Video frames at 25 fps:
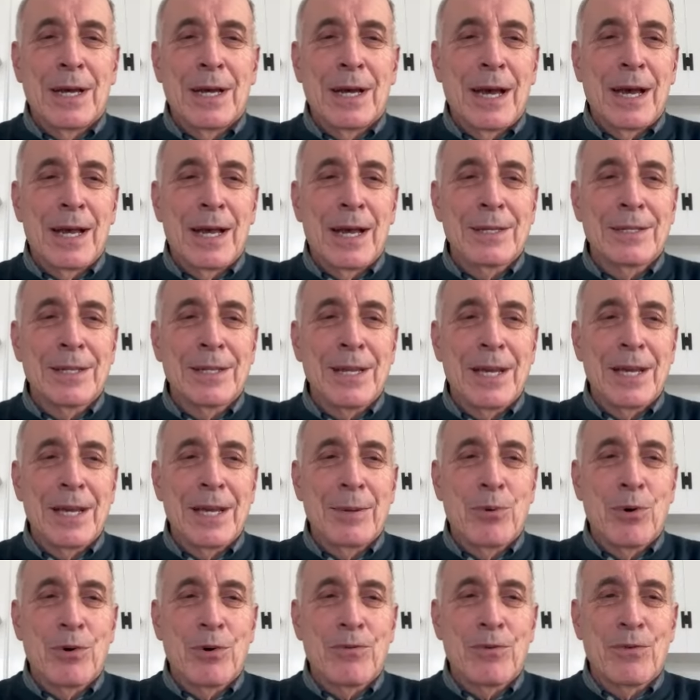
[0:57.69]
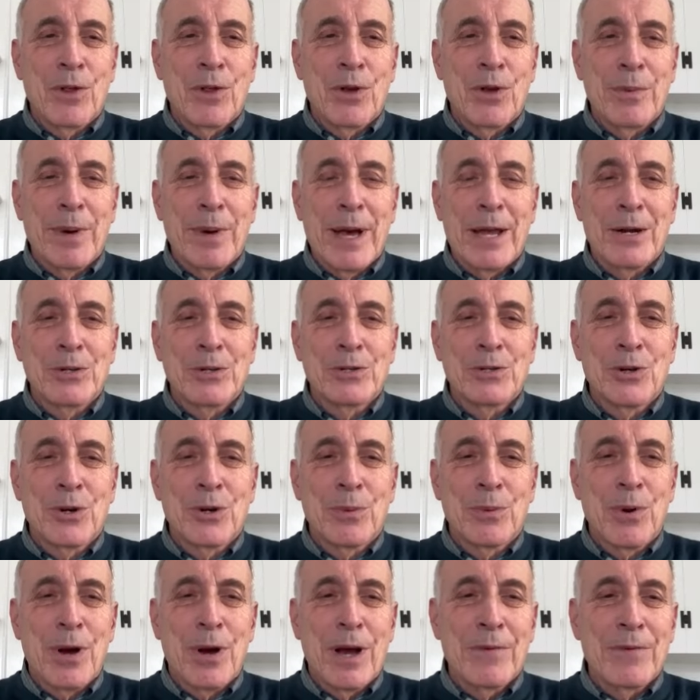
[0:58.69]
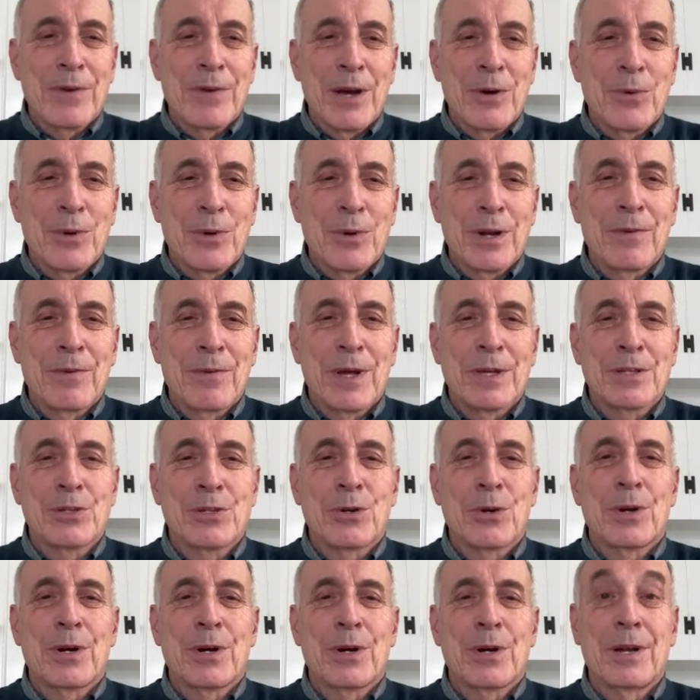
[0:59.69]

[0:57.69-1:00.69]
as a portfolio manager, a private equity investor,